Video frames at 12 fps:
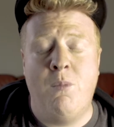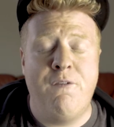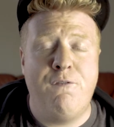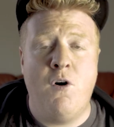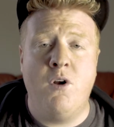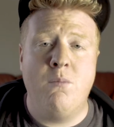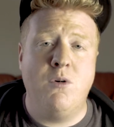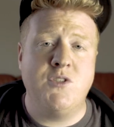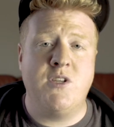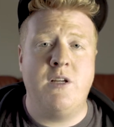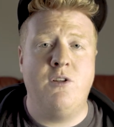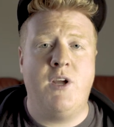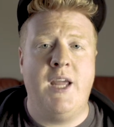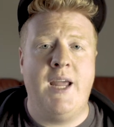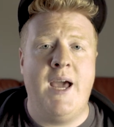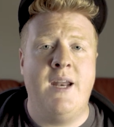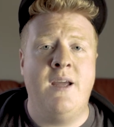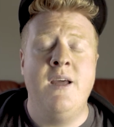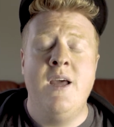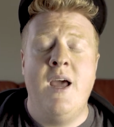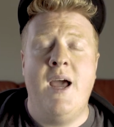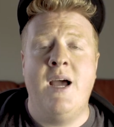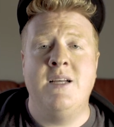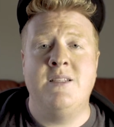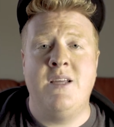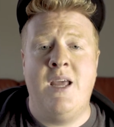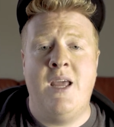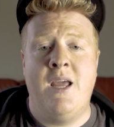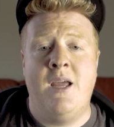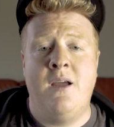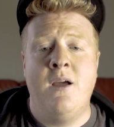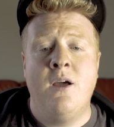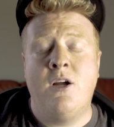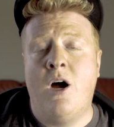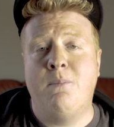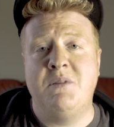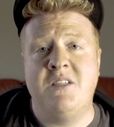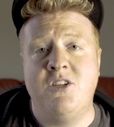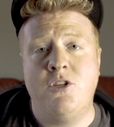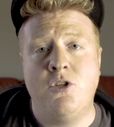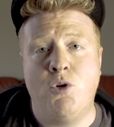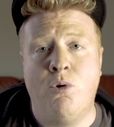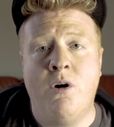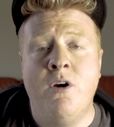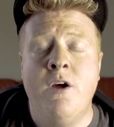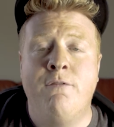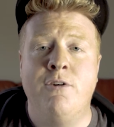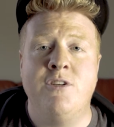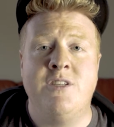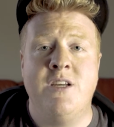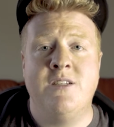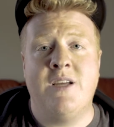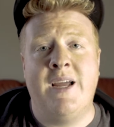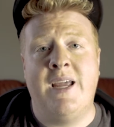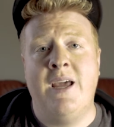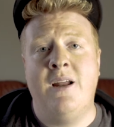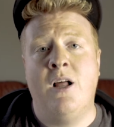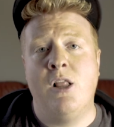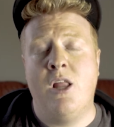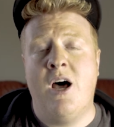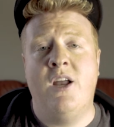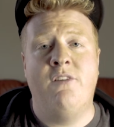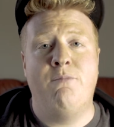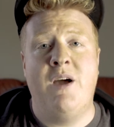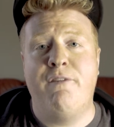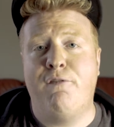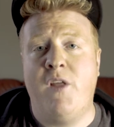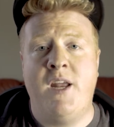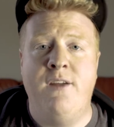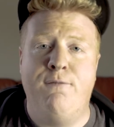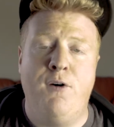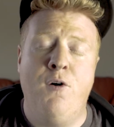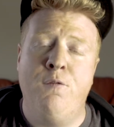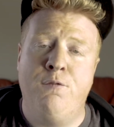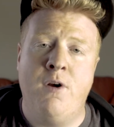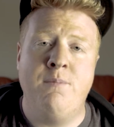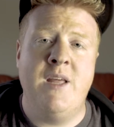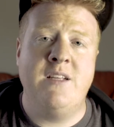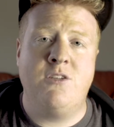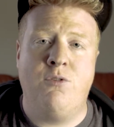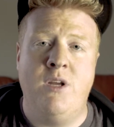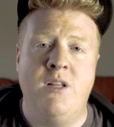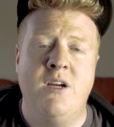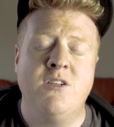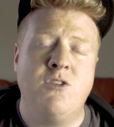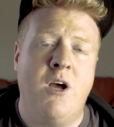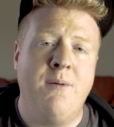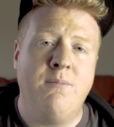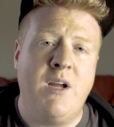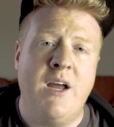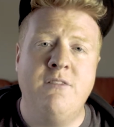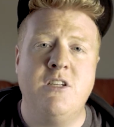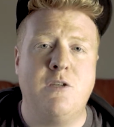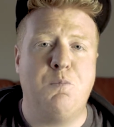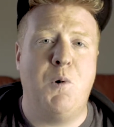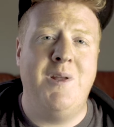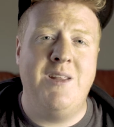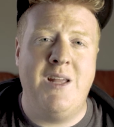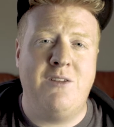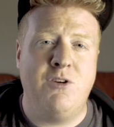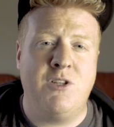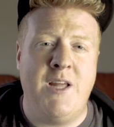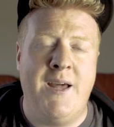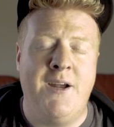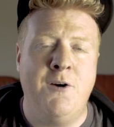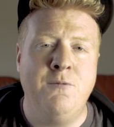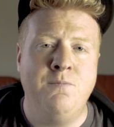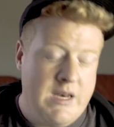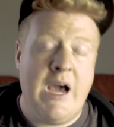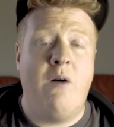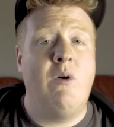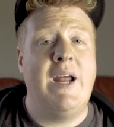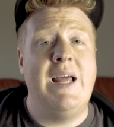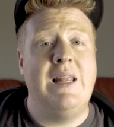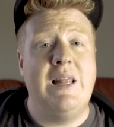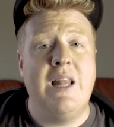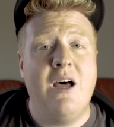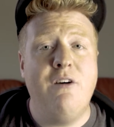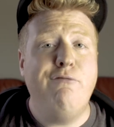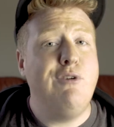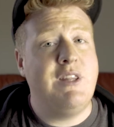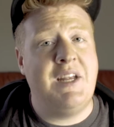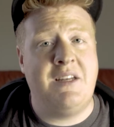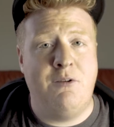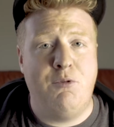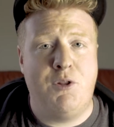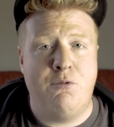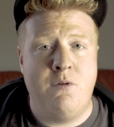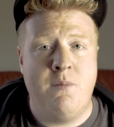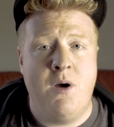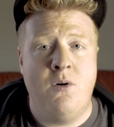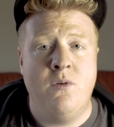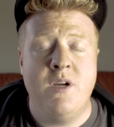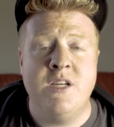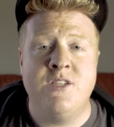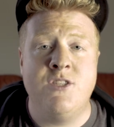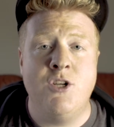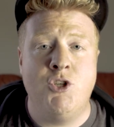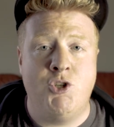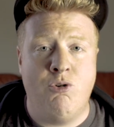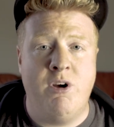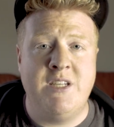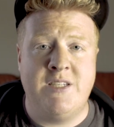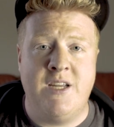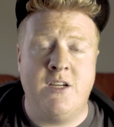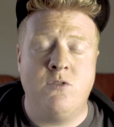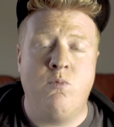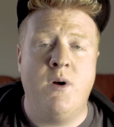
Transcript: My phone, I'm mostly looking at it as a composition tool versus I get a lot of my flight info from that screen there. So I'm kind of disappointed they took that out. Now, what I love what they did with the remote is the joysticks.